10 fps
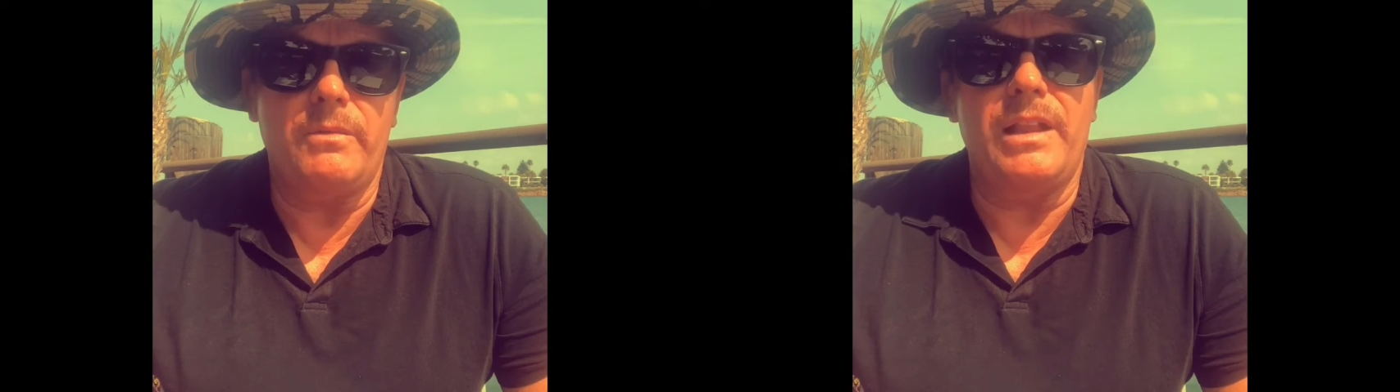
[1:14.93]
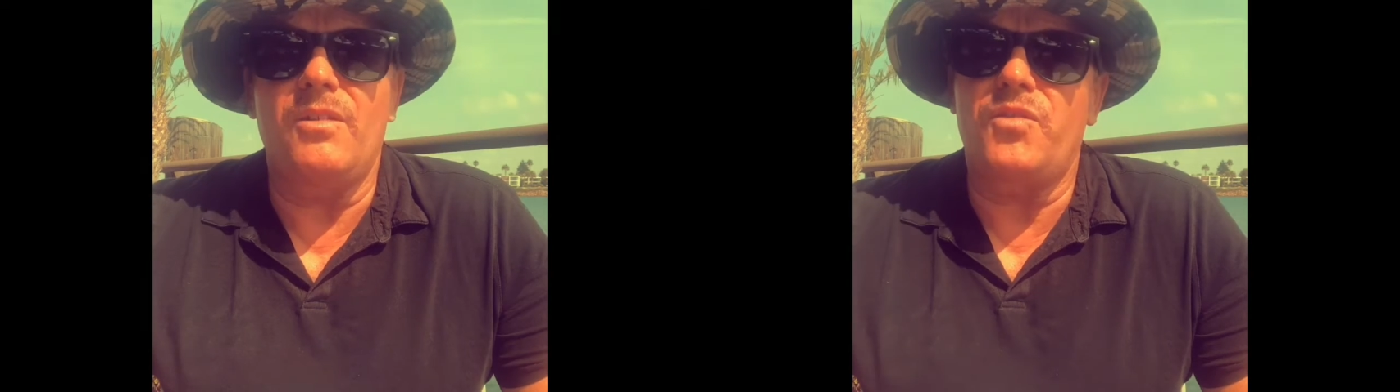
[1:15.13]

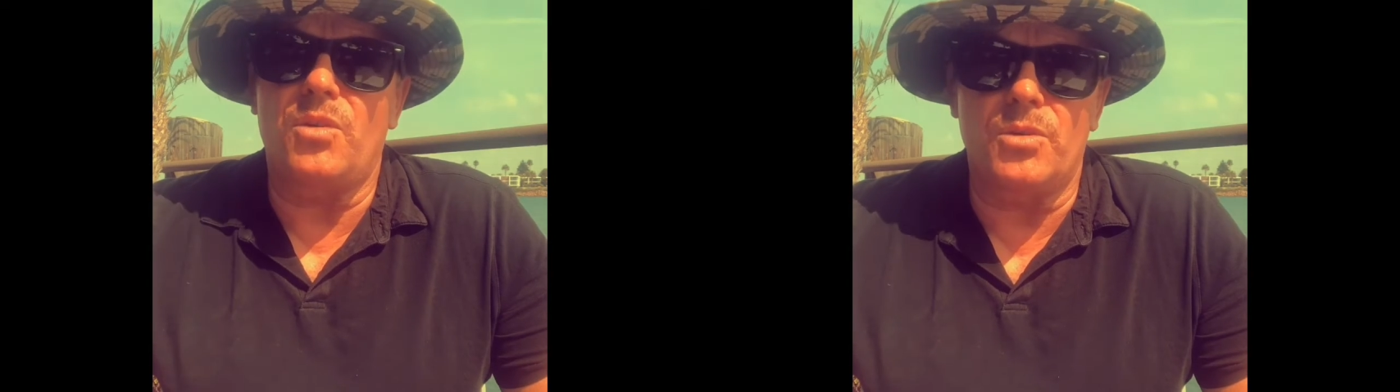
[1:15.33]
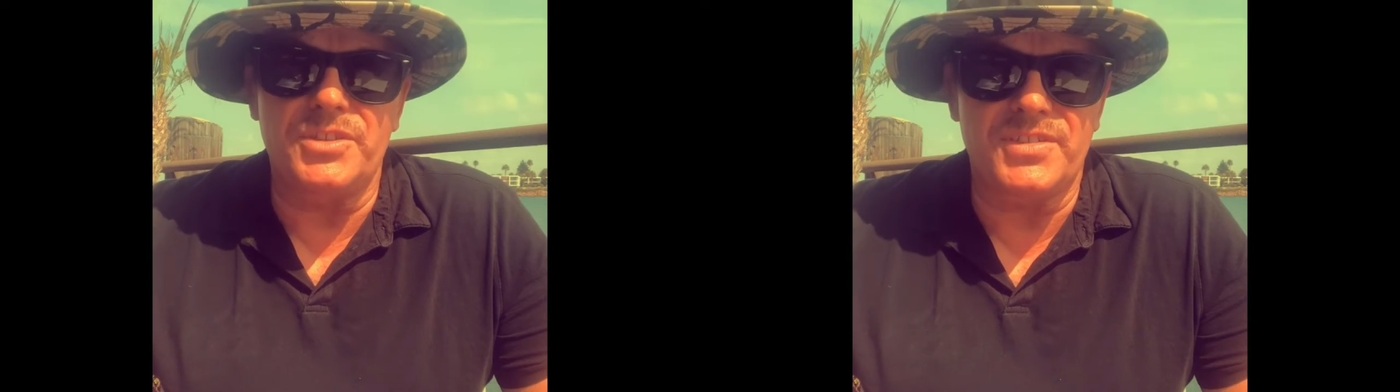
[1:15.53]
Well, of
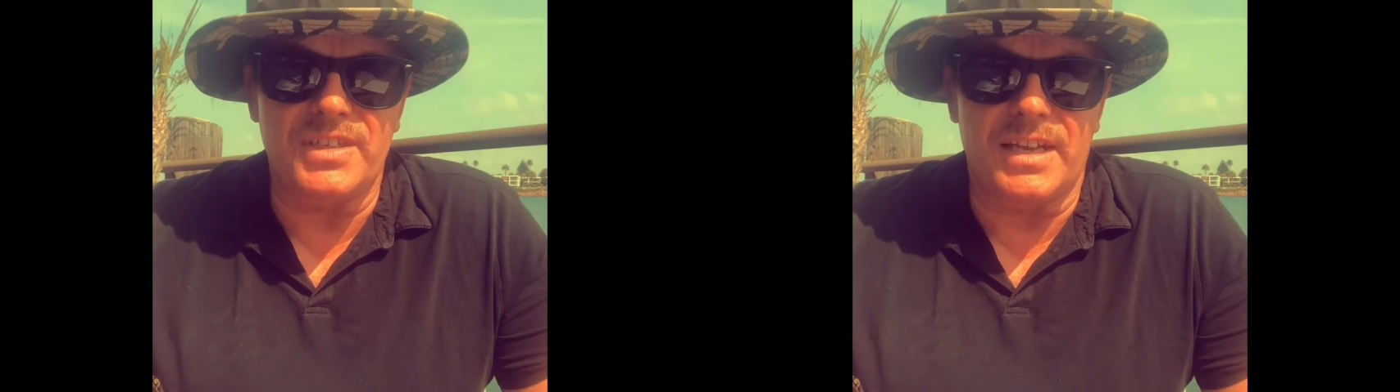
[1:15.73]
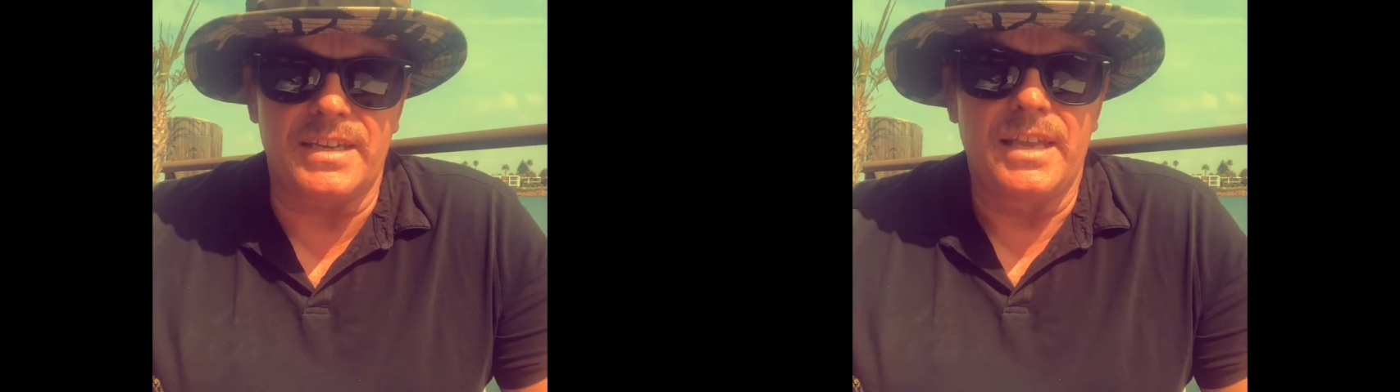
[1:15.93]
course
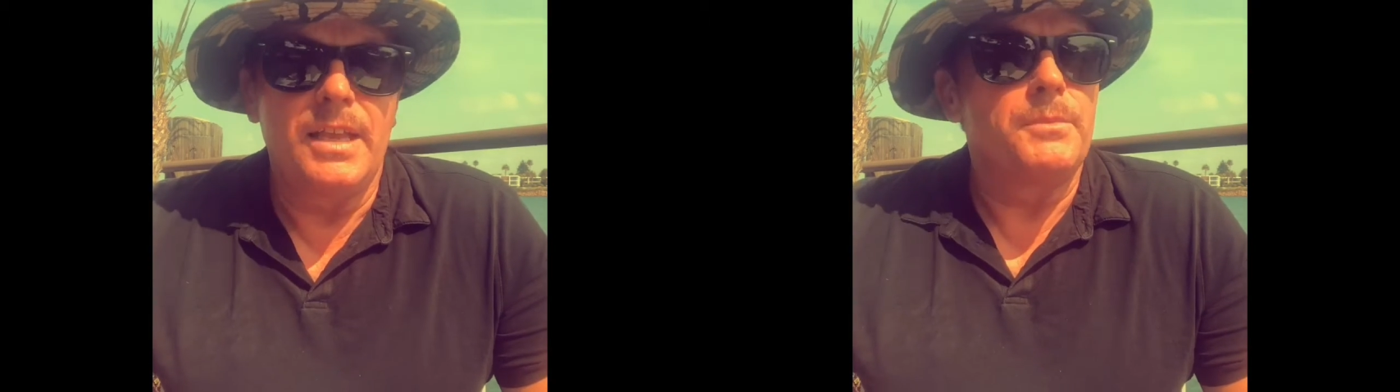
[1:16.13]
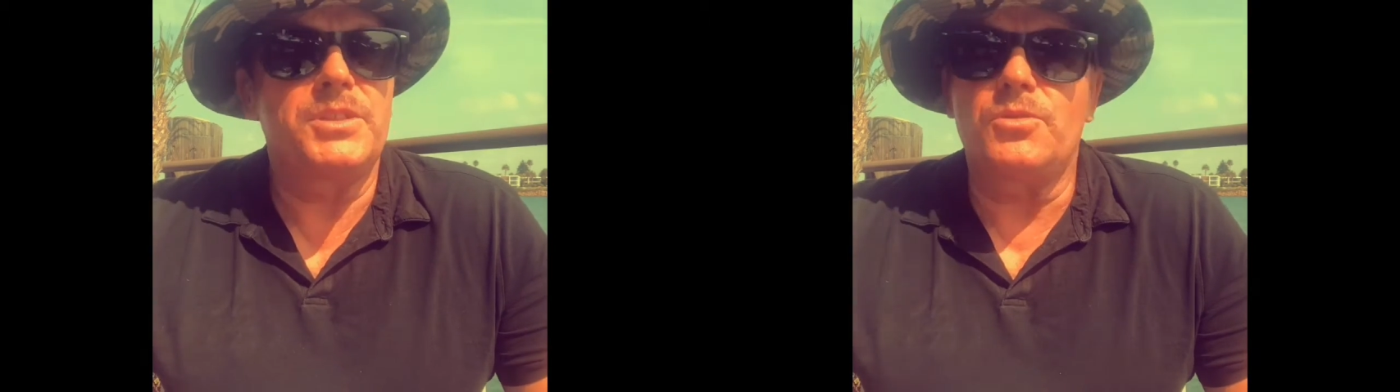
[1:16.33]
not.
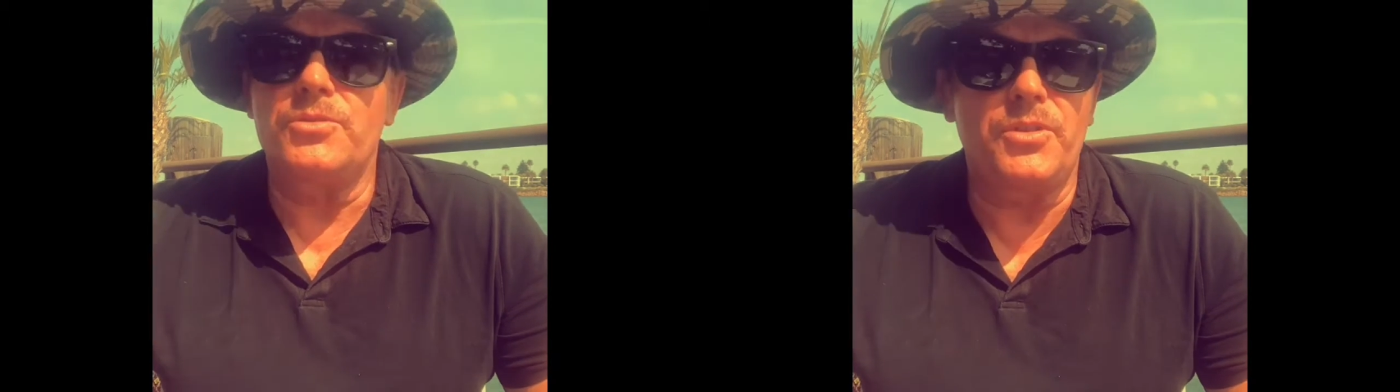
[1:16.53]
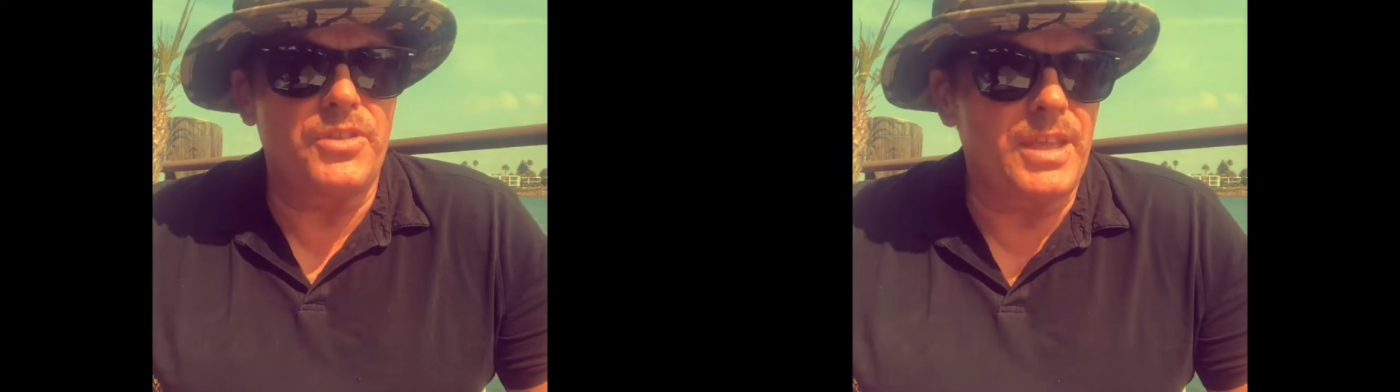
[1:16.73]
But
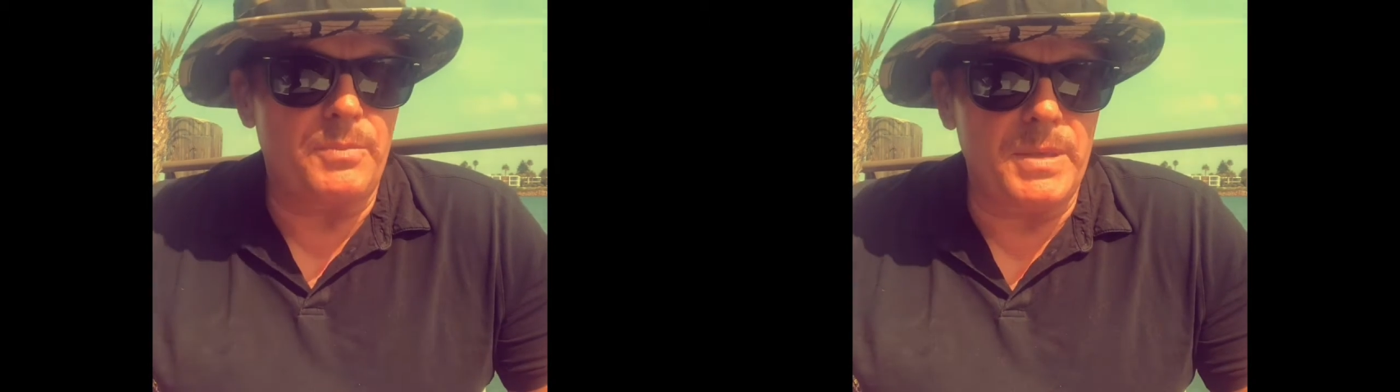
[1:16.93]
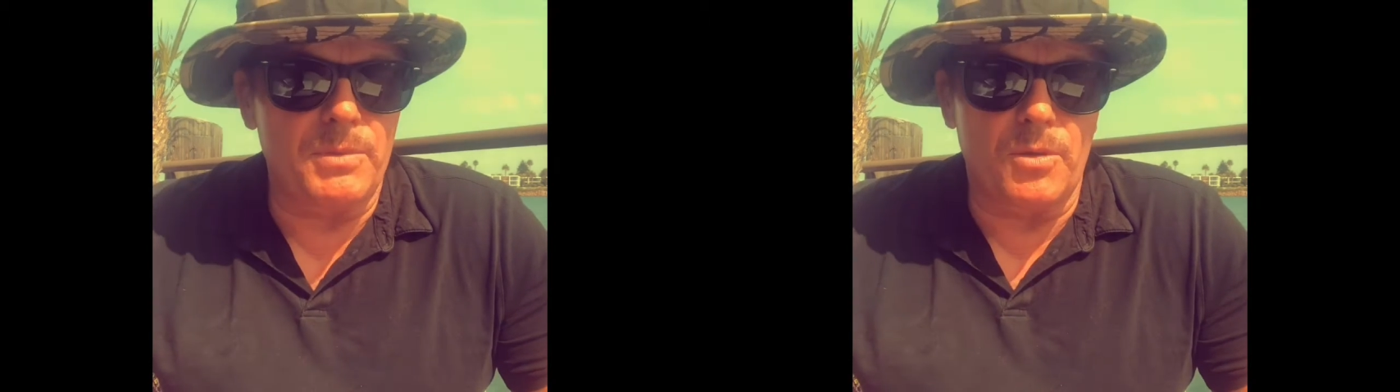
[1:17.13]
don't you think
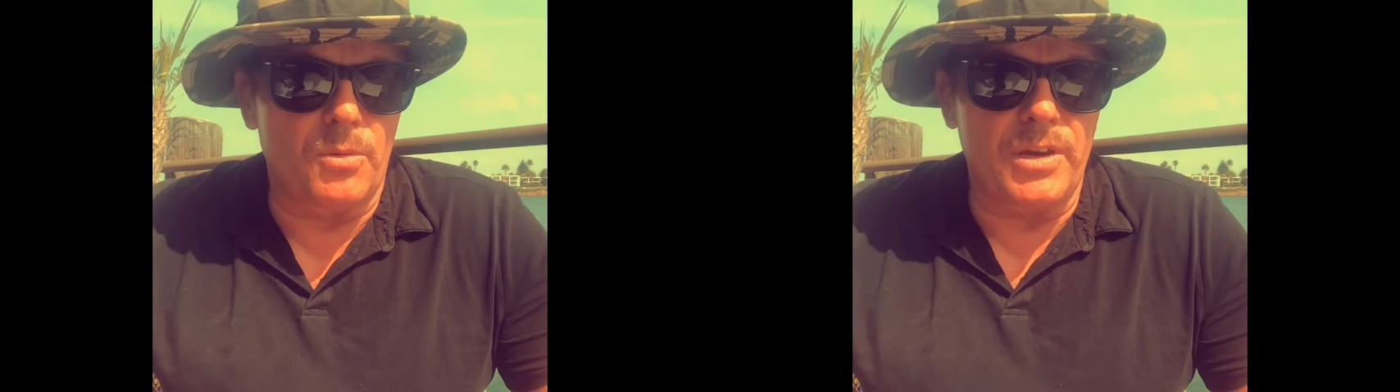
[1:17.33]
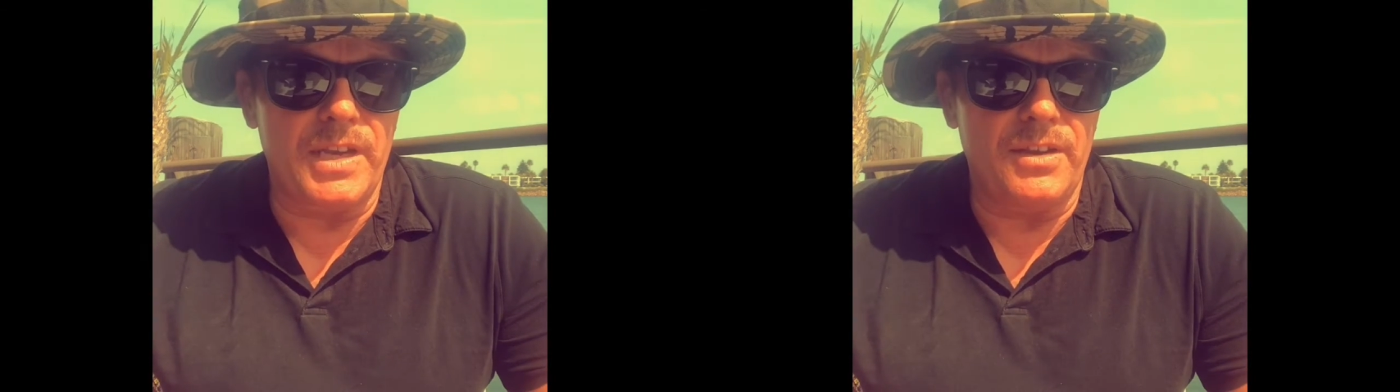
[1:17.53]
people are
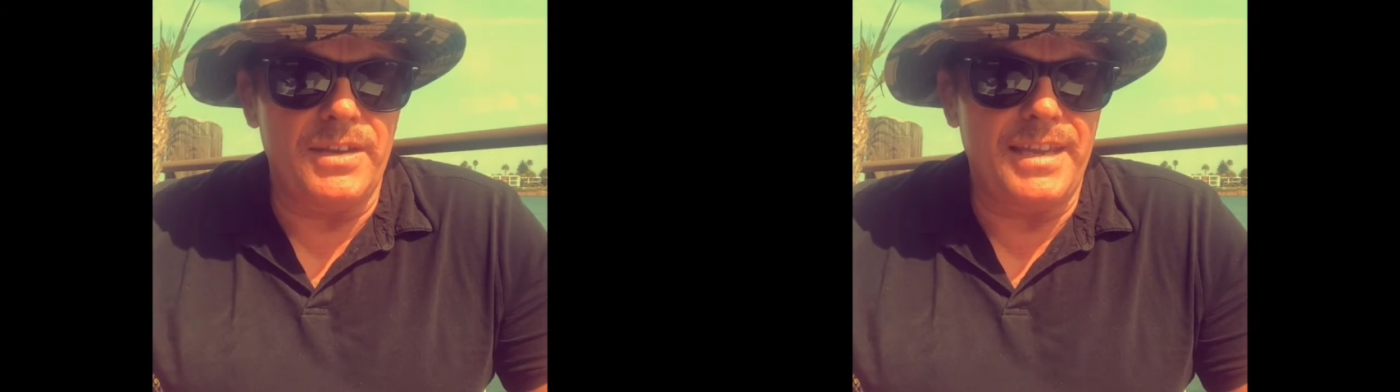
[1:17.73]
working on